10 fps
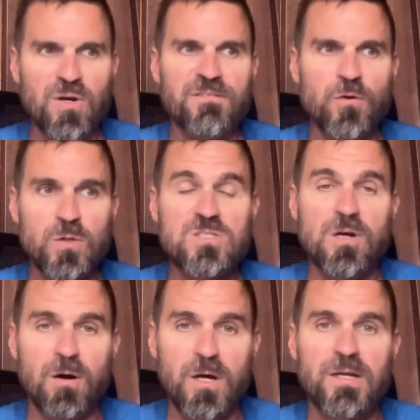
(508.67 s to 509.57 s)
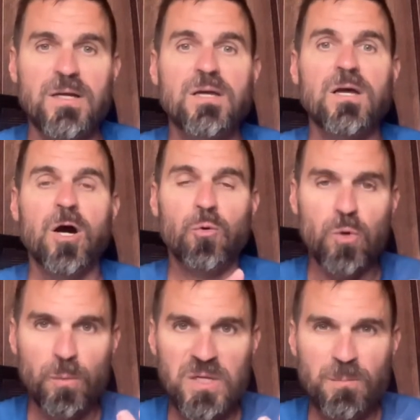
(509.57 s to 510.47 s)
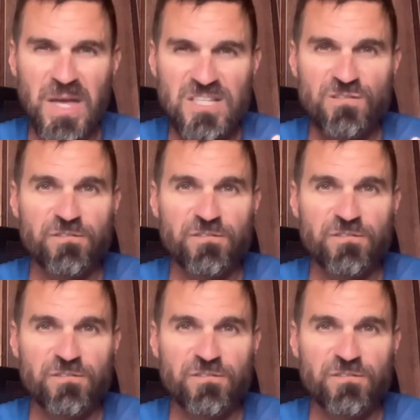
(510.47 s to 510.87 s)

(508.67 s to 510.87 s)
I focus on aerobic base